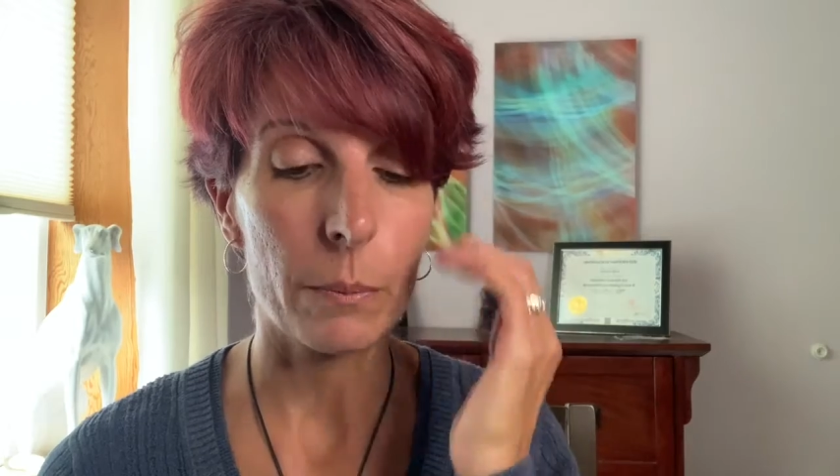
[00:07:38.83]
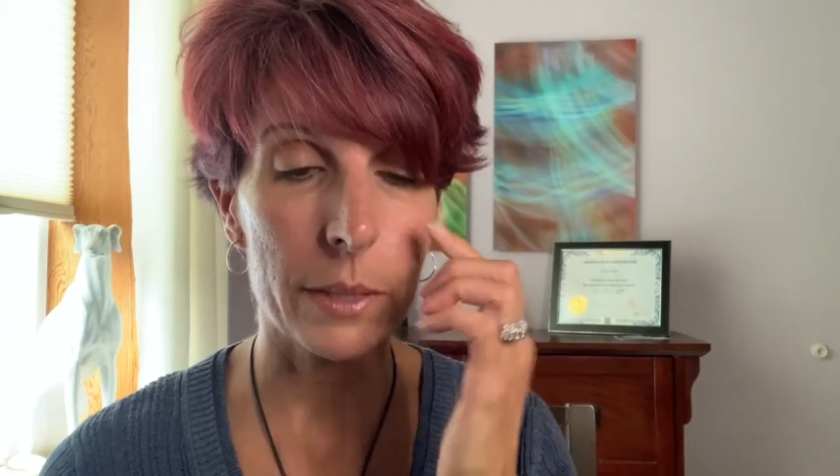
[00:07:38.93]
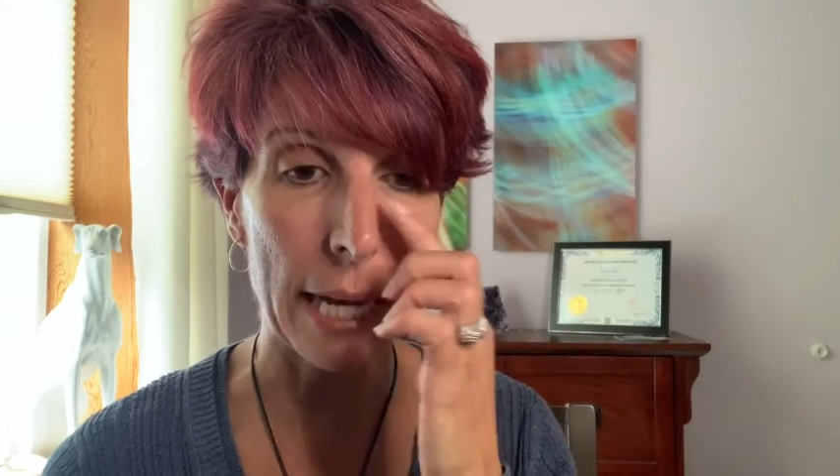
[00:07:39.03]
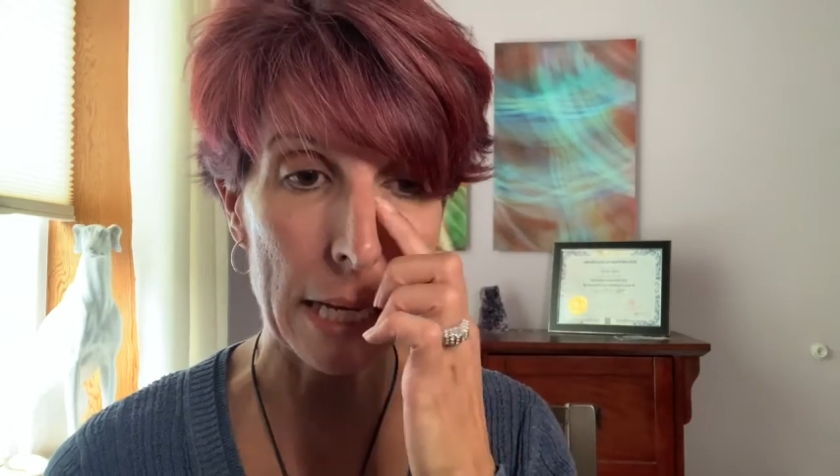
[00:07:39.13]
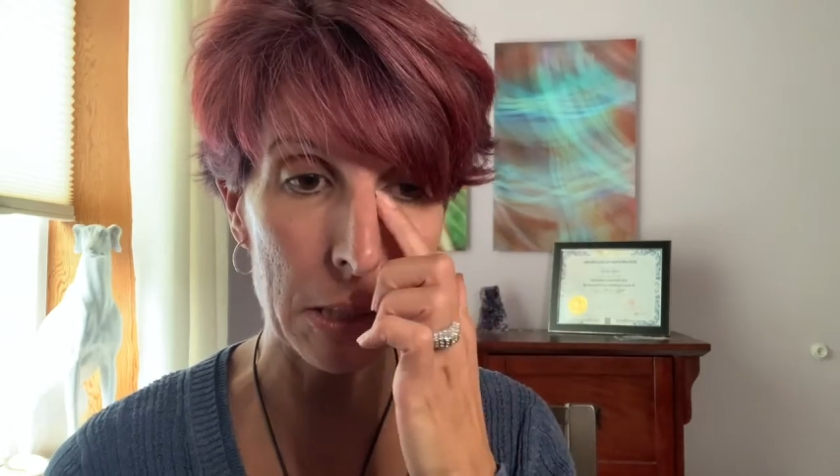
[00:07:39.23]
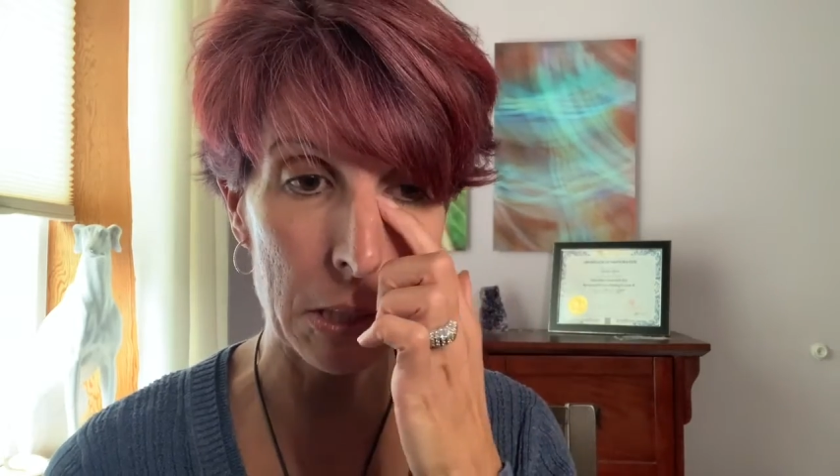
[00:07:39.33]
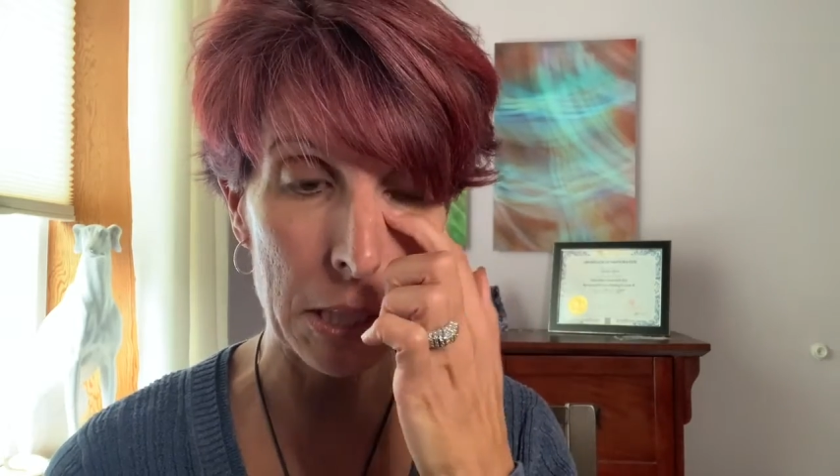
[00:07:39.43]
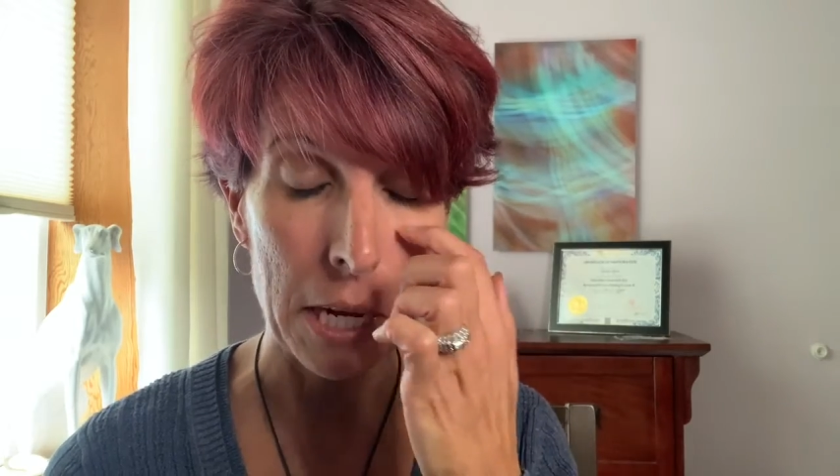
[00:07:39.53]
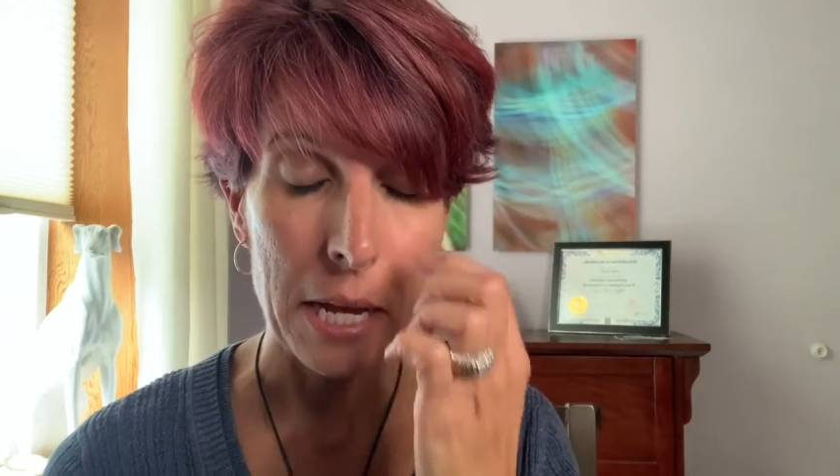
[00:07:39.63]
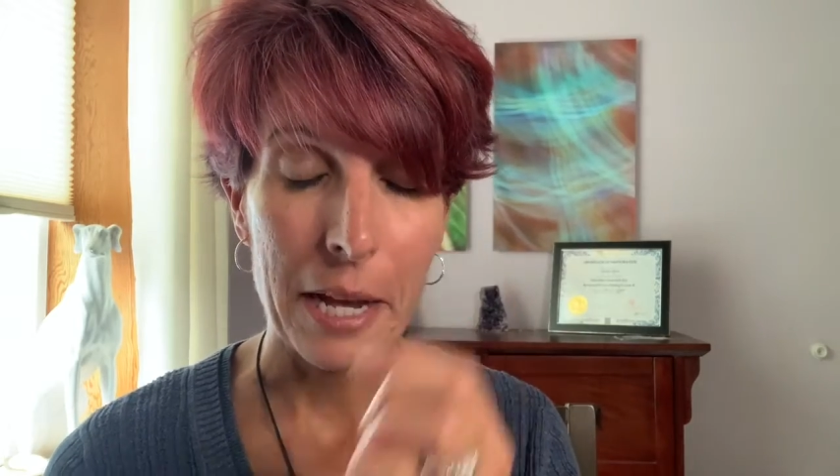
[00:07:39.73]

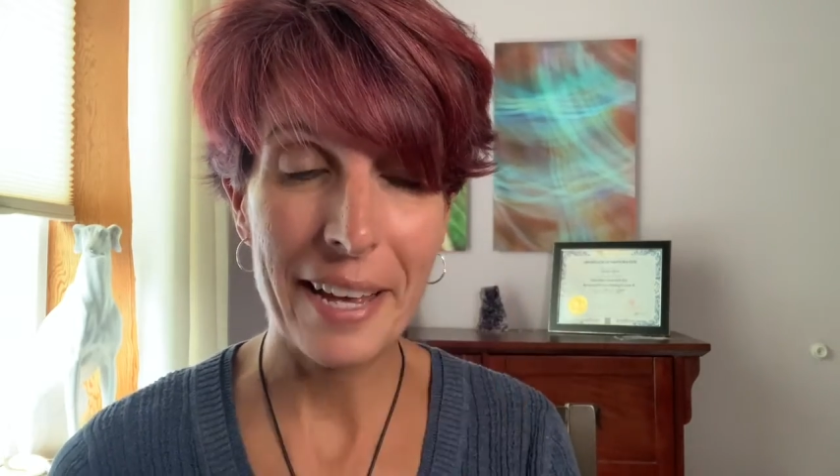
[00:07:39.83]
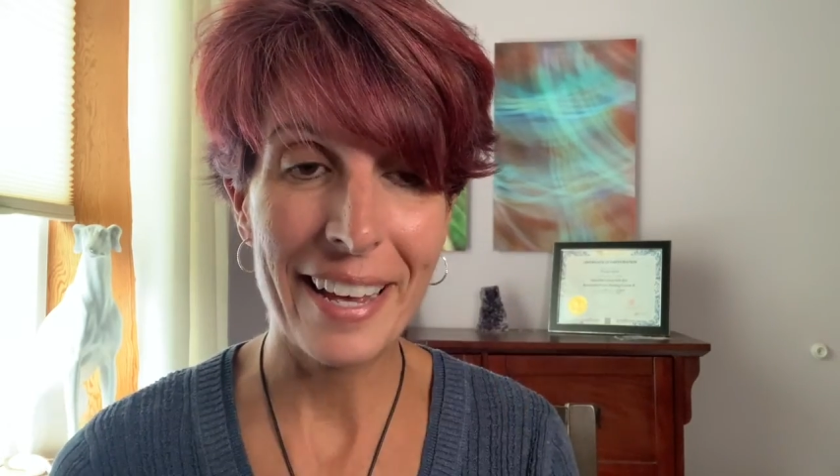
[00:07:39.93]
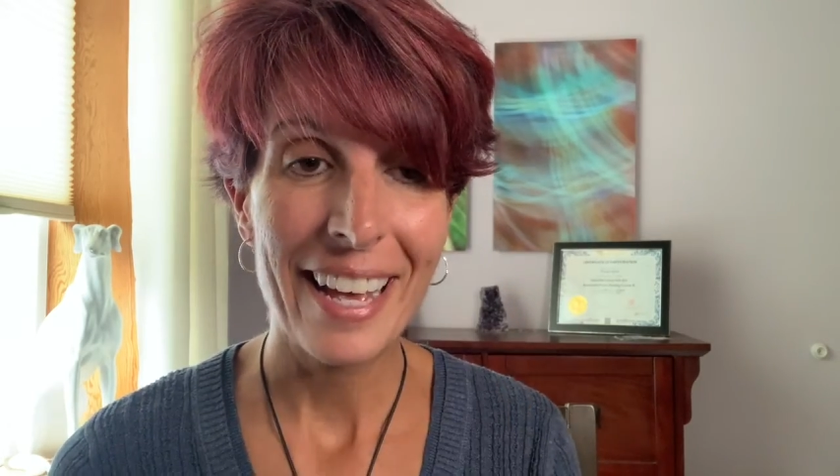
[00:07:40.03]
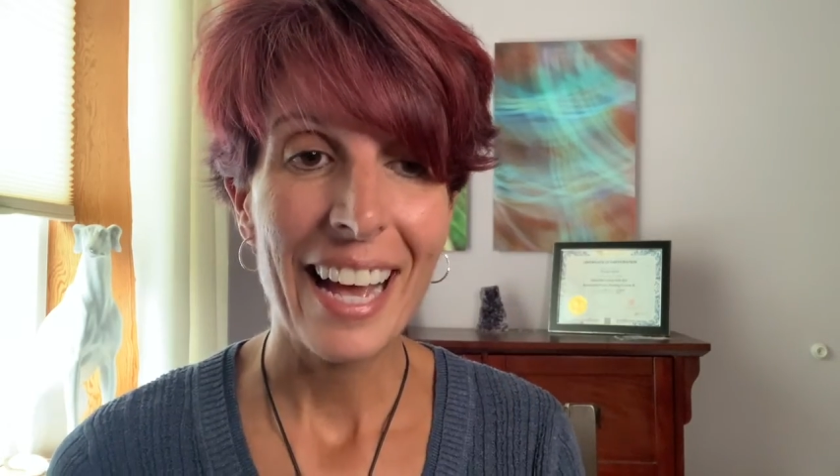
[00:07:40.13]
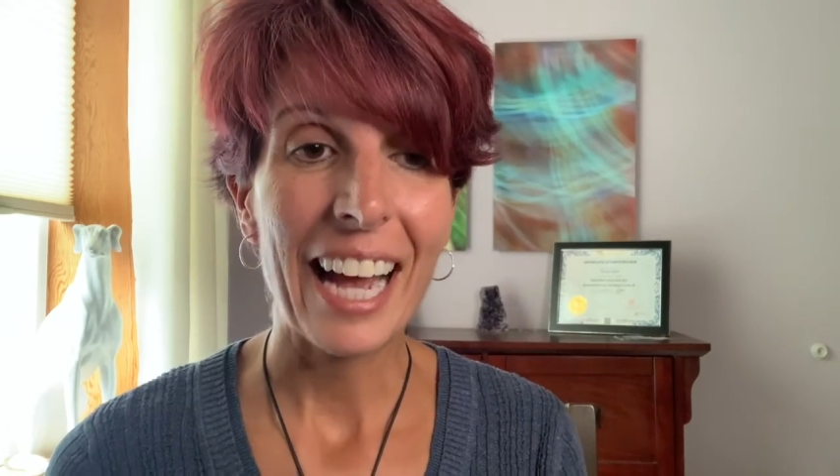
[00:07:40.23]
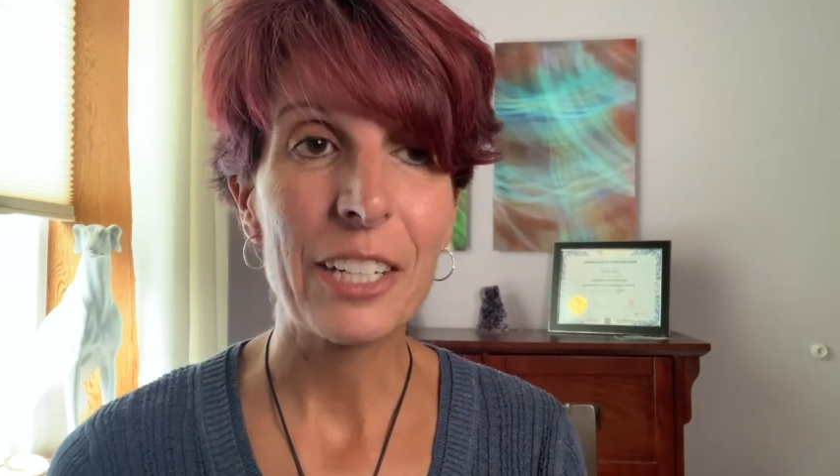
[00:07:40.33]
test. I